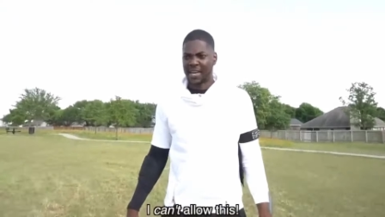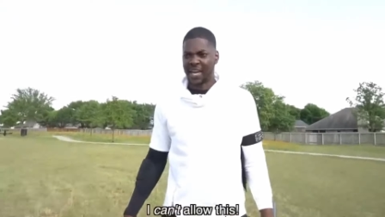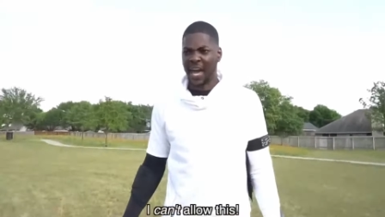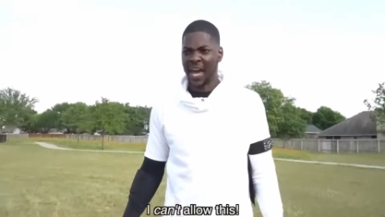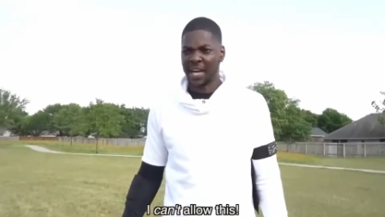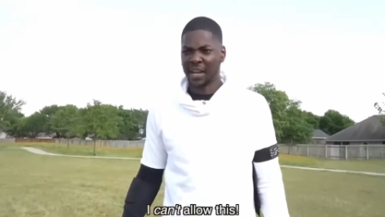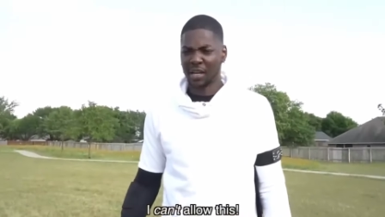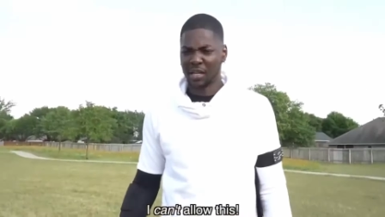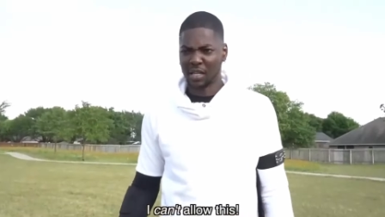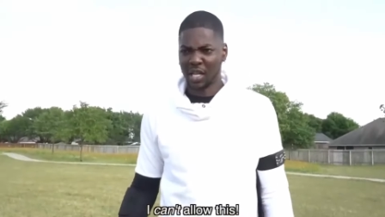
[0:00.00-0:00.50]

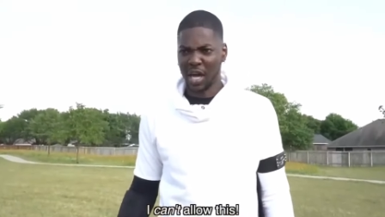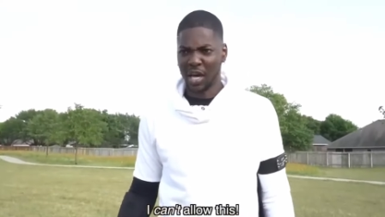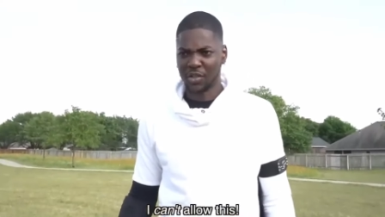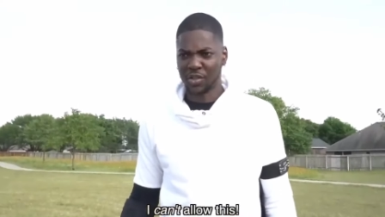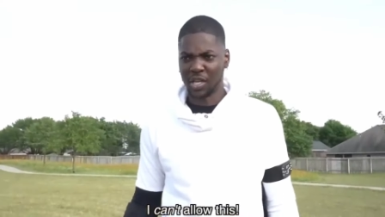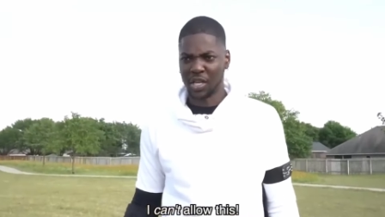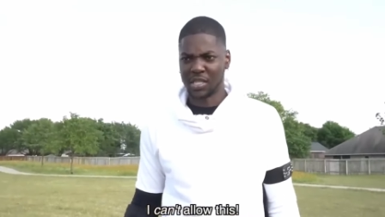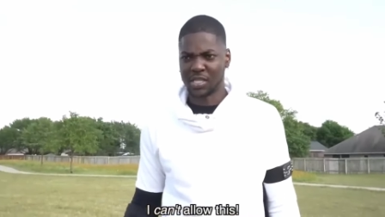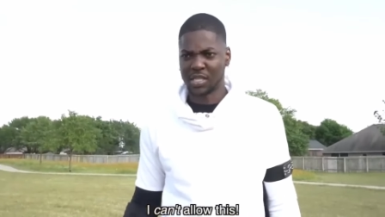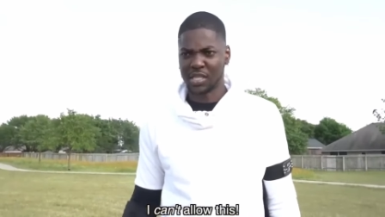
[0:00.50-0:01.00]
can't allow
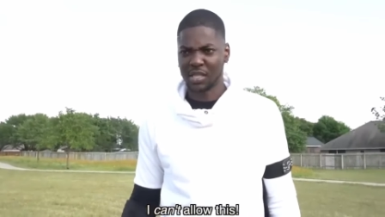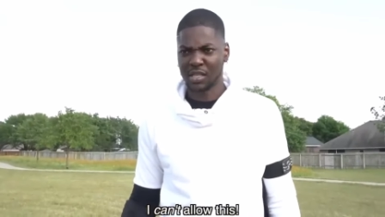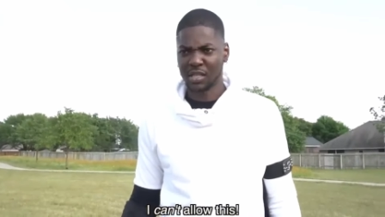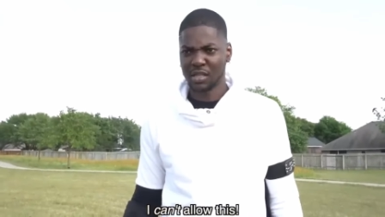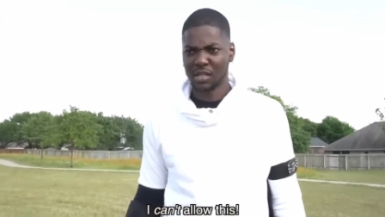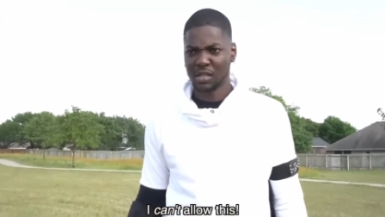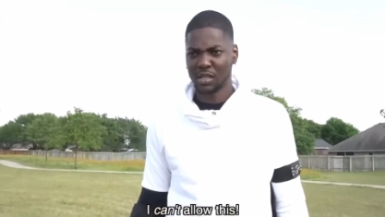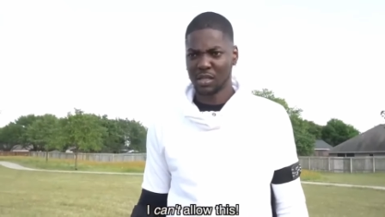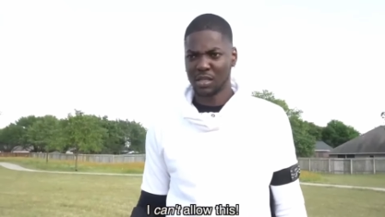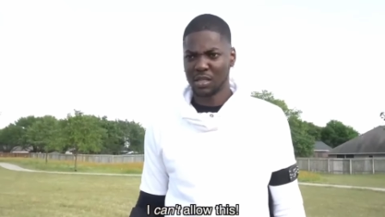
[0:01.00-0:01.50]
this.
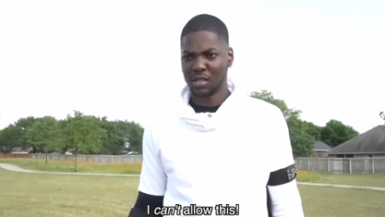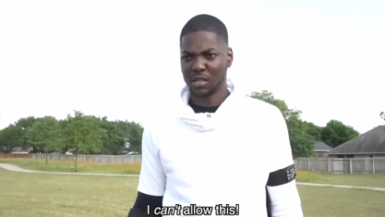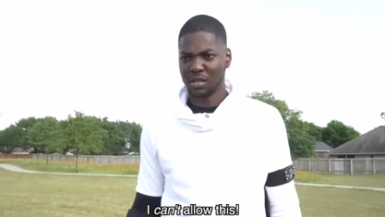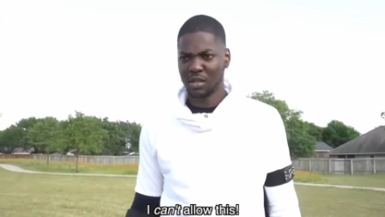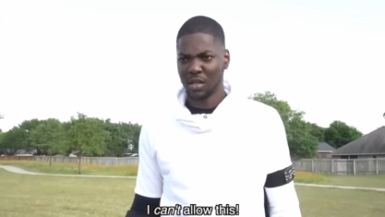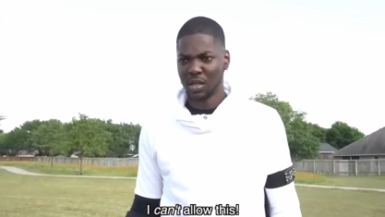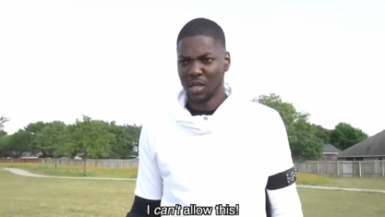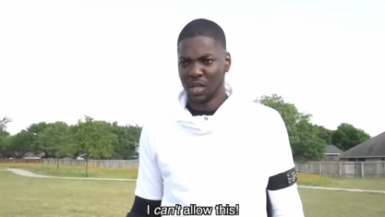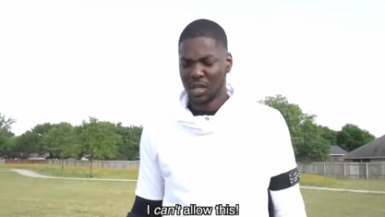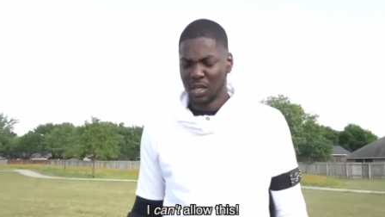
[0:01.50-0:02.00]

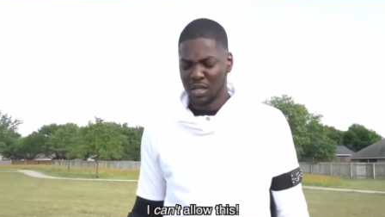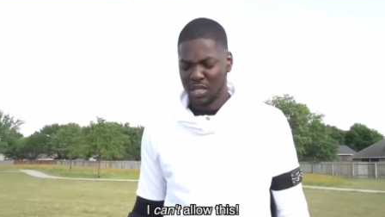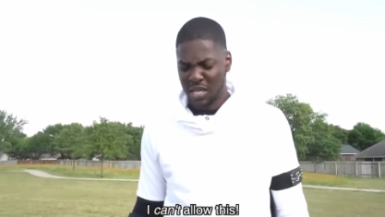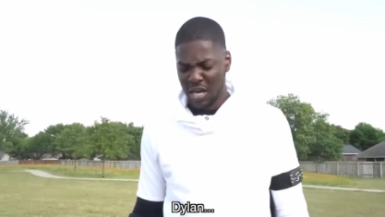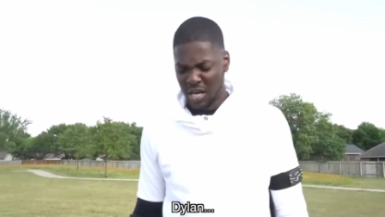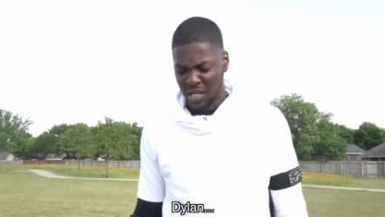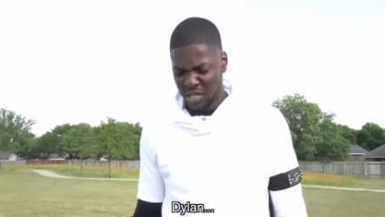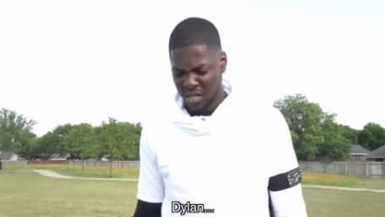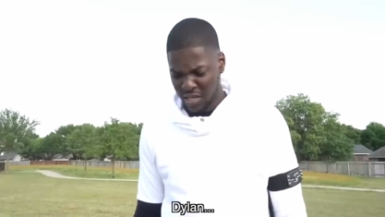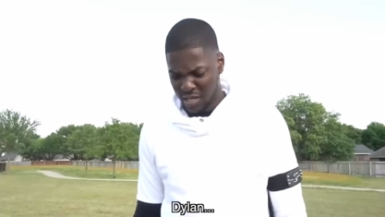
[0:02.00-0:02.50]

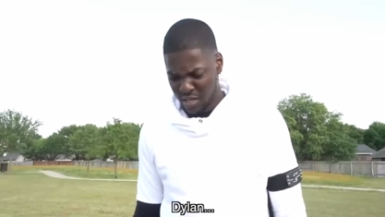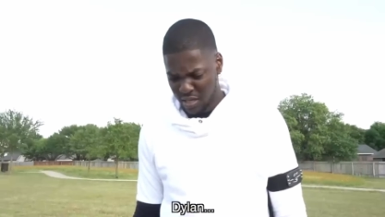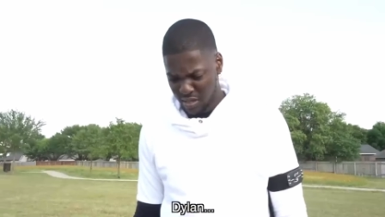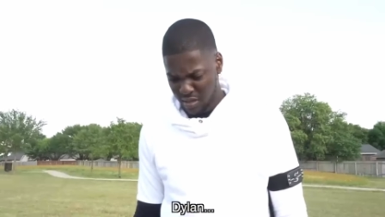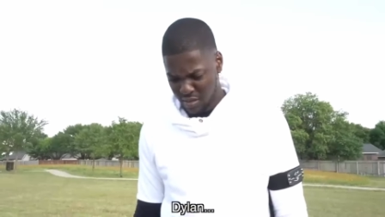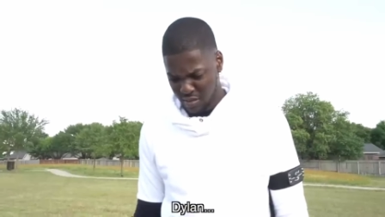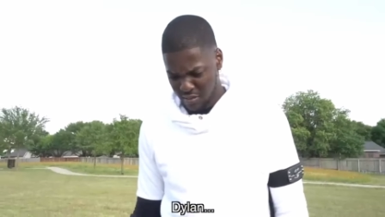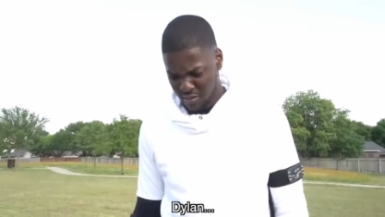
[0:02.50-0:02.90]
Dylan,